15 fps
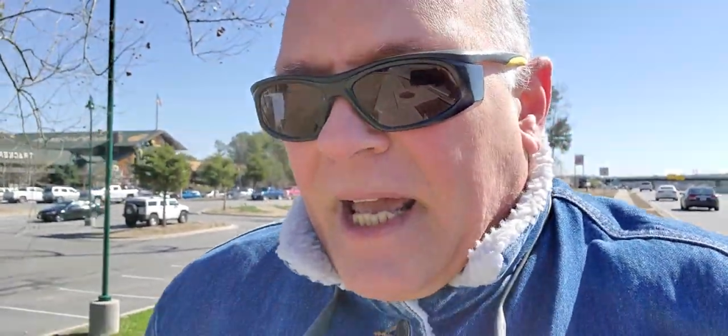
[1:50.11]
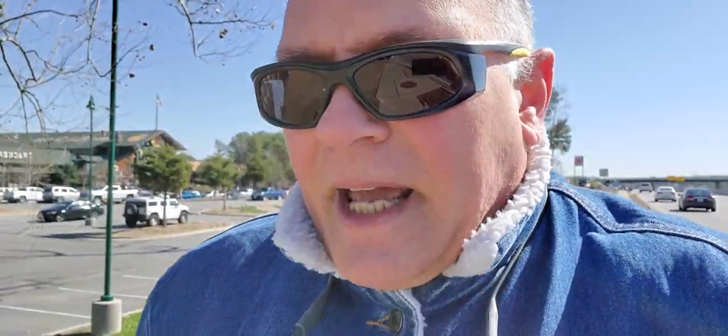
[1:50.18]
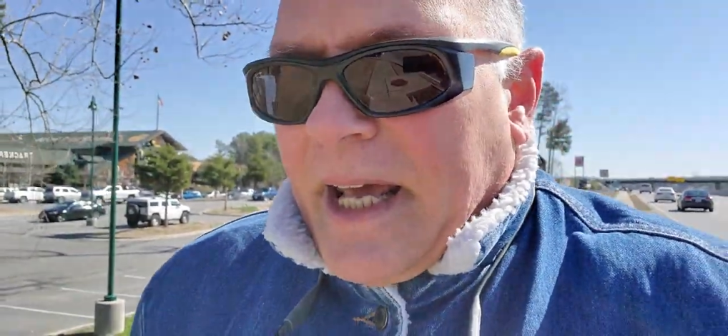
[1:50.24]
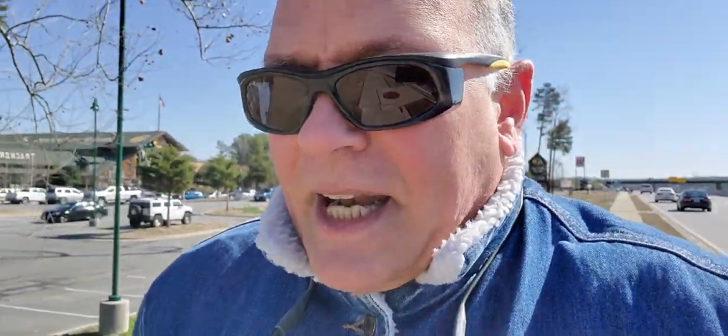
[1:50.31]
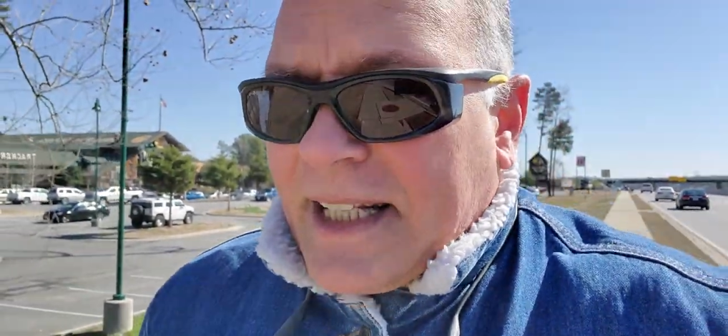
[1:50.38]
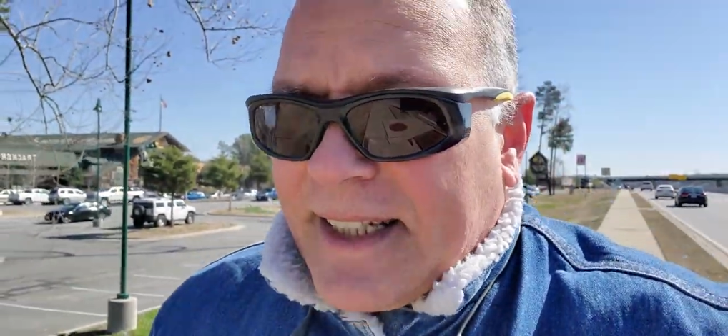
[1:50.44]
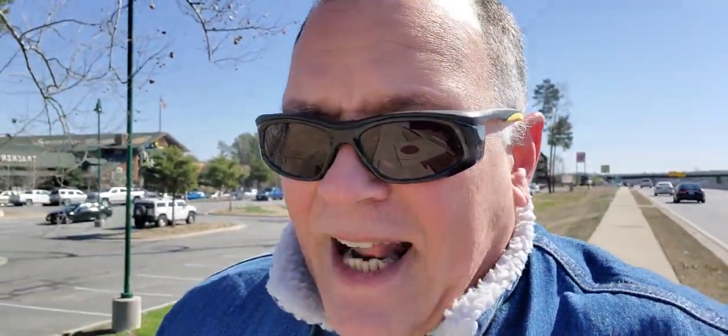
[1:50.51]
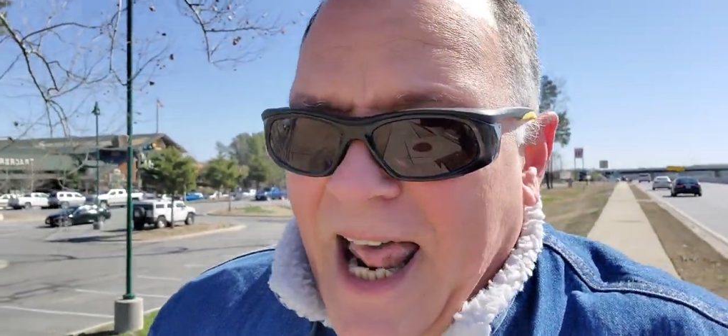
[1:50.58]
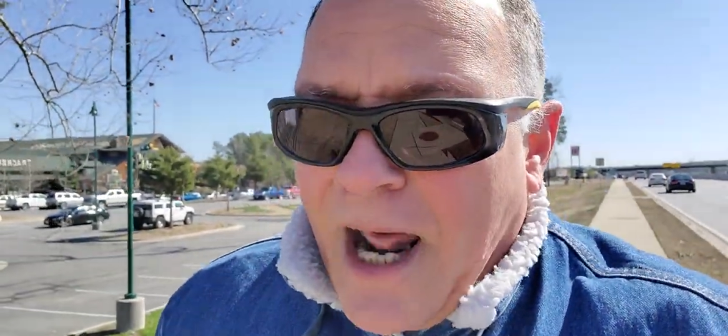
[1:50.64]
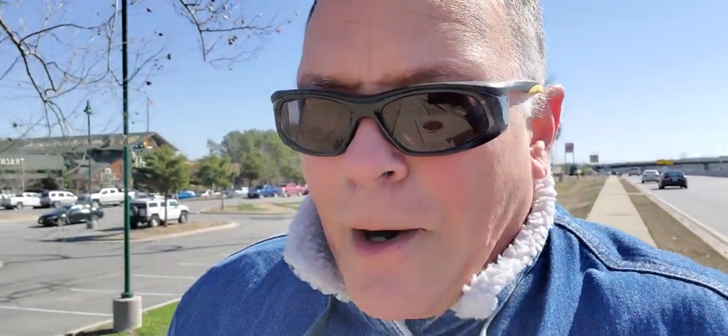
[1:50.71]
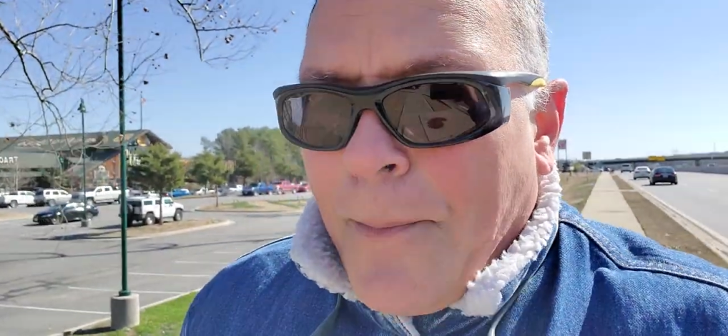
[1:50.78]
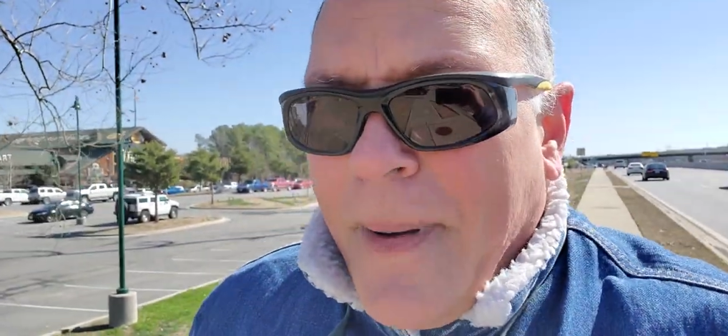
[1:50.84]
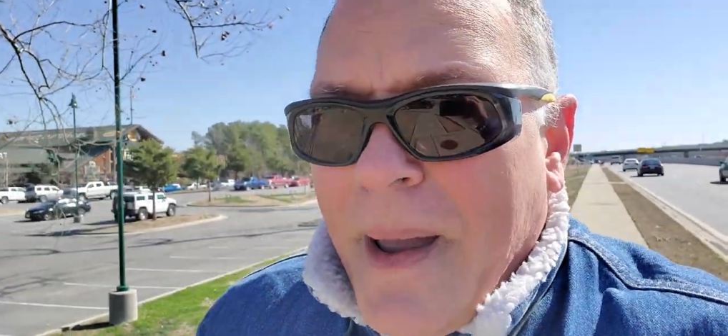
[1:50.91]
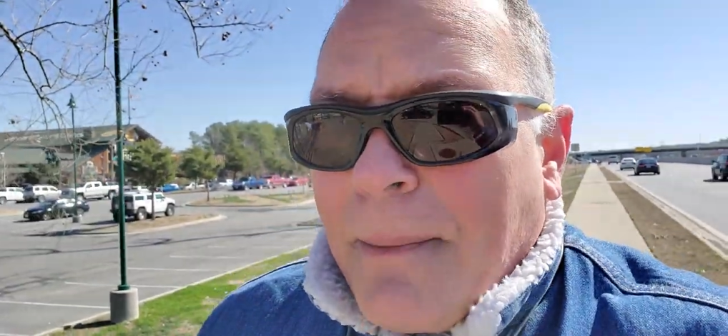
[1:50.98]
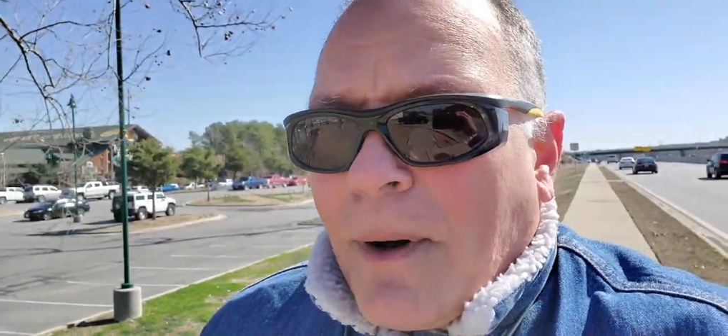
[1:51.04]
It is a lot
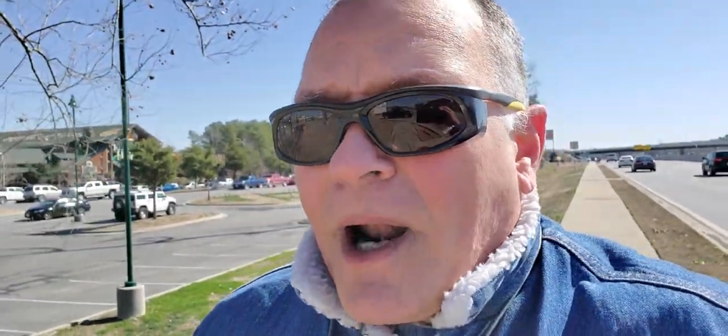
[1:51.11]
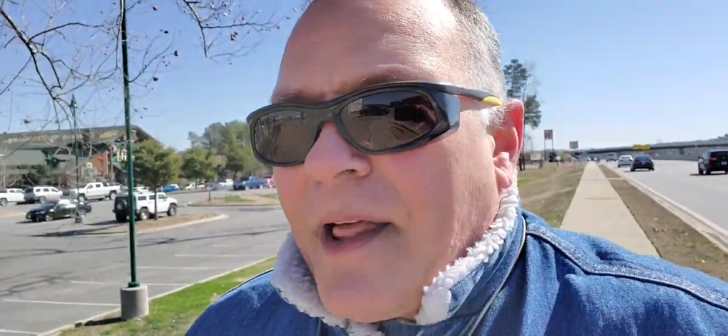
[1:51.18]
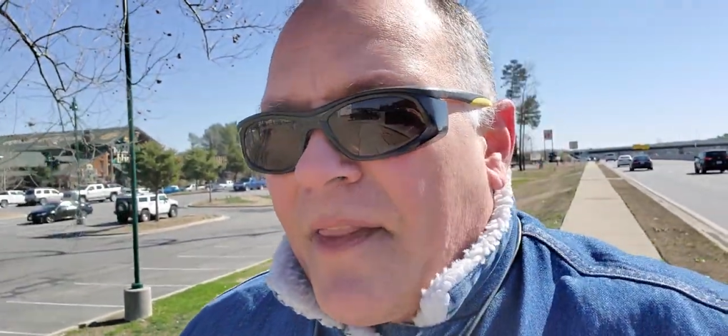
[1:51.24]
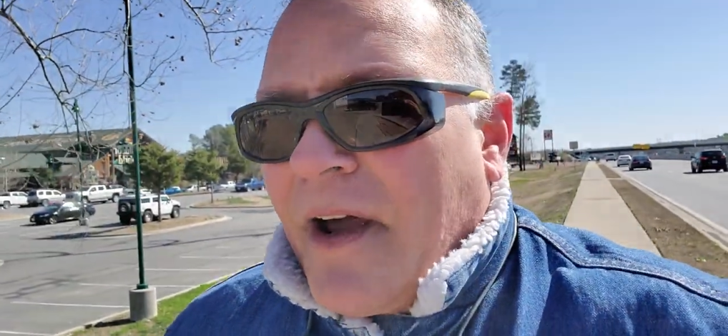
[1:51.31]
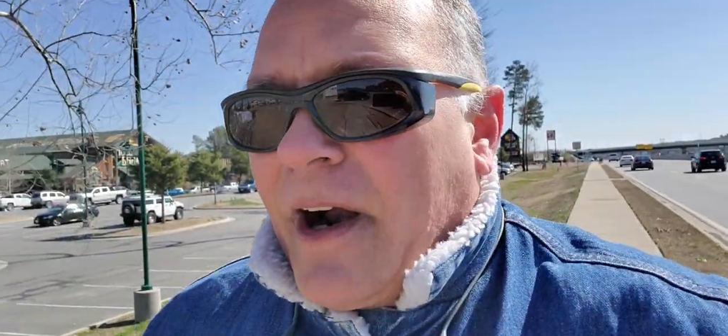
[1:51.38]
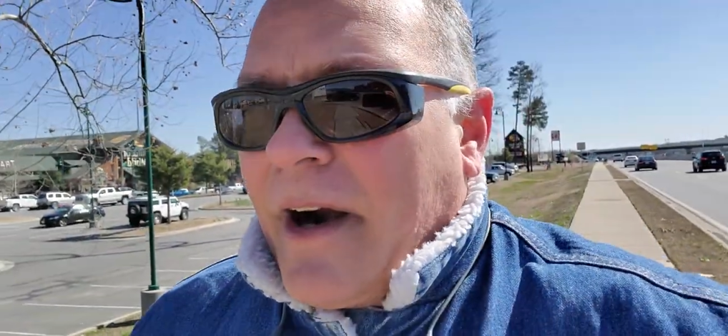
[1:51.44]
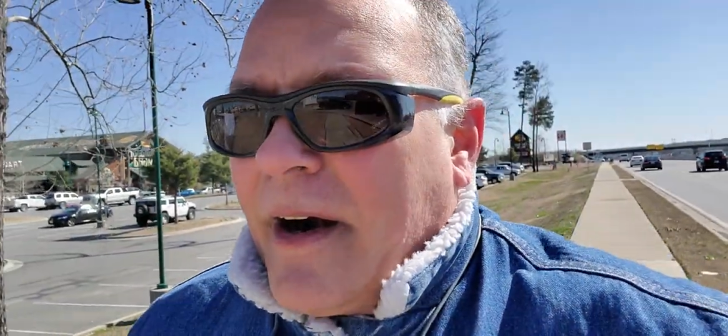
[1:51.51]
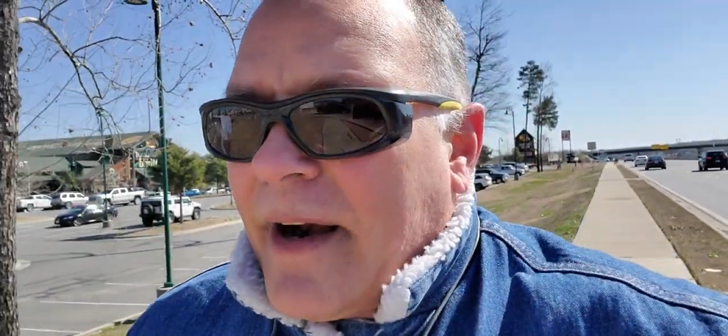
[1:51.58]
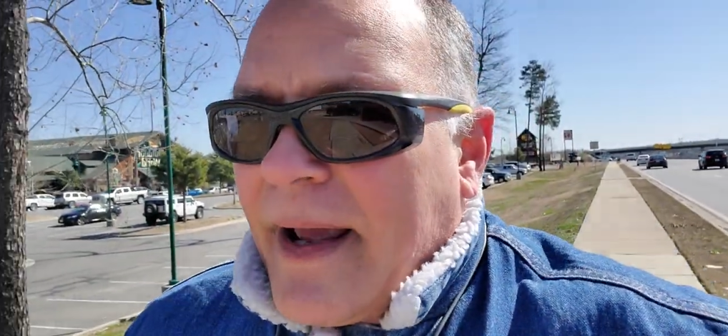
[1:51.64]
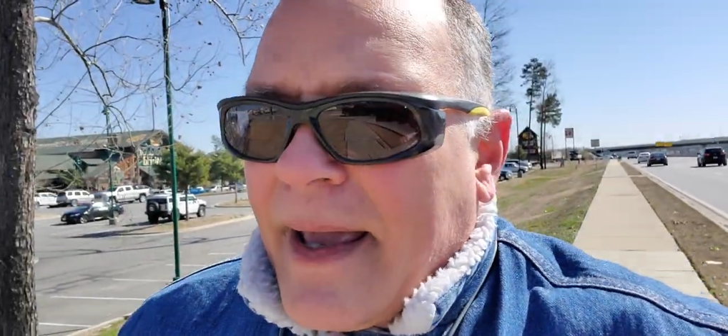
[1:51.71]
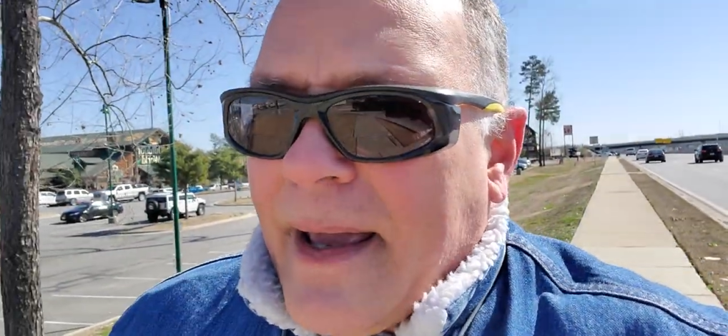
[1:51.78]
of people out there